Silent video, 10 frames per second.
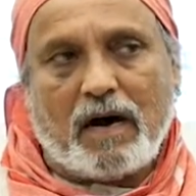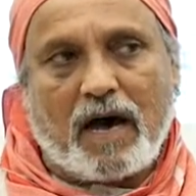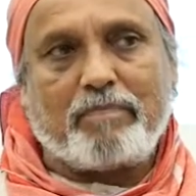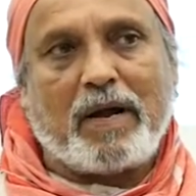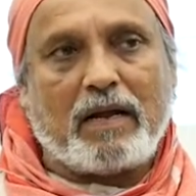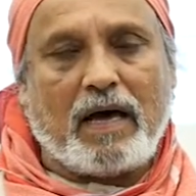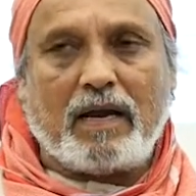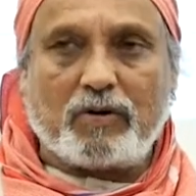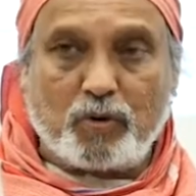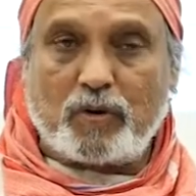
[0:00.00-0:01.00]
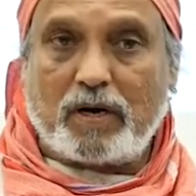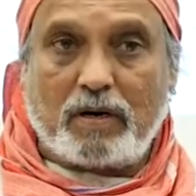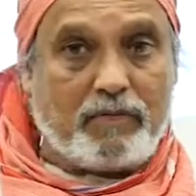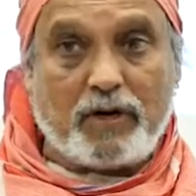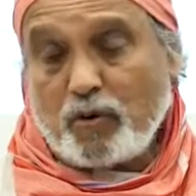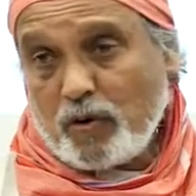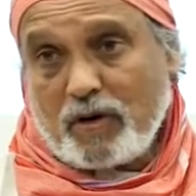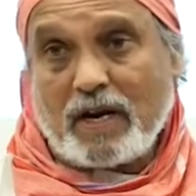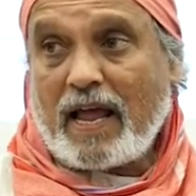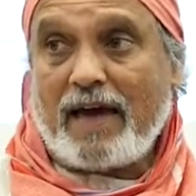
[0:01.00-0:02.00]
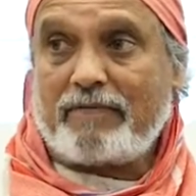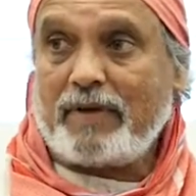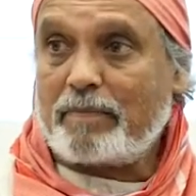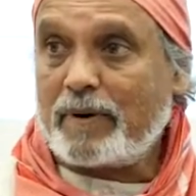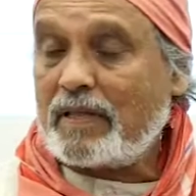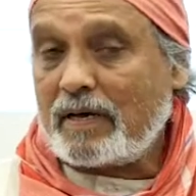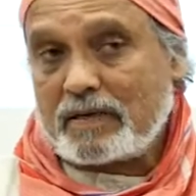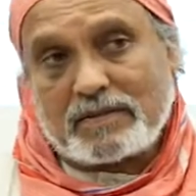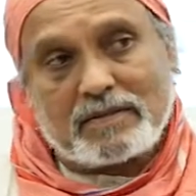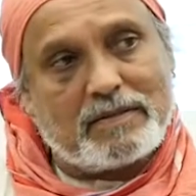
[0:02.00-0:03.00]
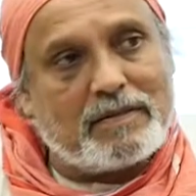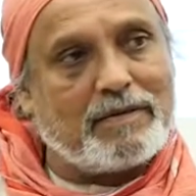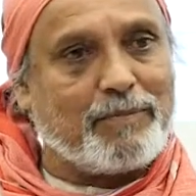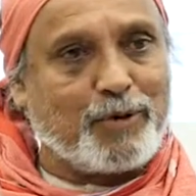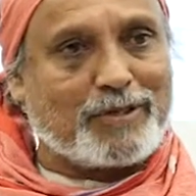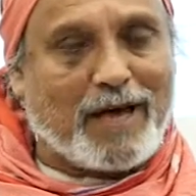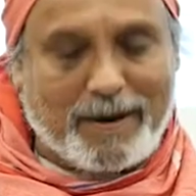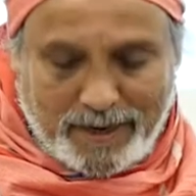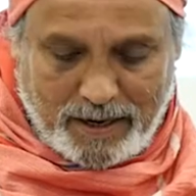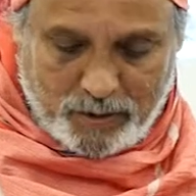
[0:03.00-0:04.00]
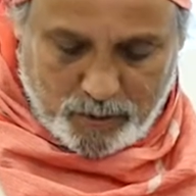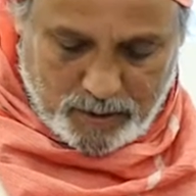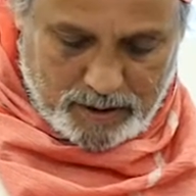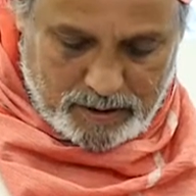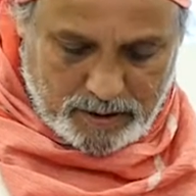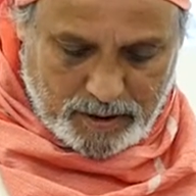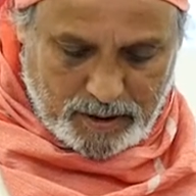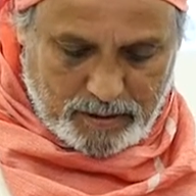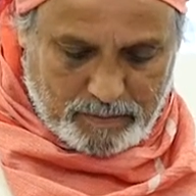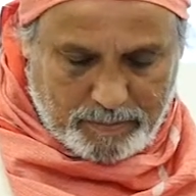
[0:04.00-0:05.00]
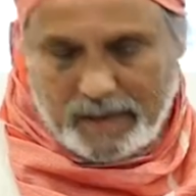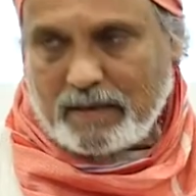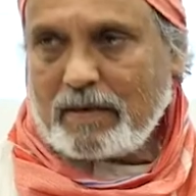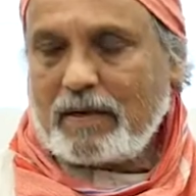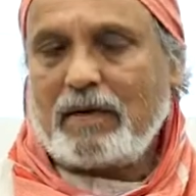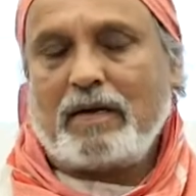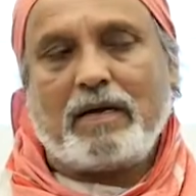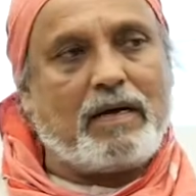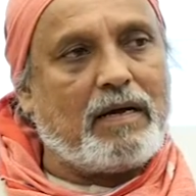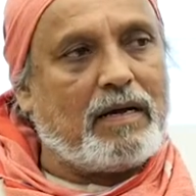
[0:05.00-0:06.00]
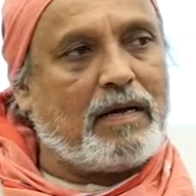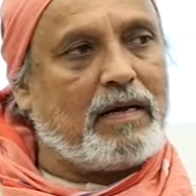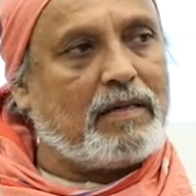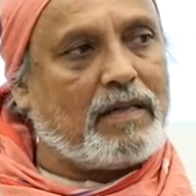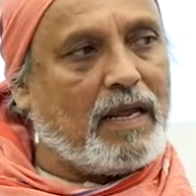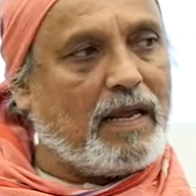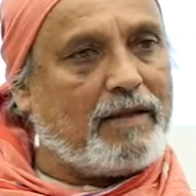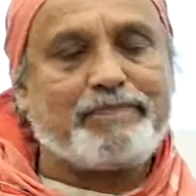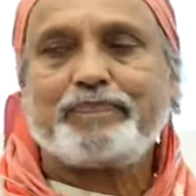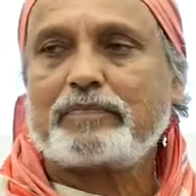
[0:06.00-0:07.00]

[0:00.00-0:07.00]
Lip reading: urban and rural? We do not deny we are brothers, both urban and rural. But the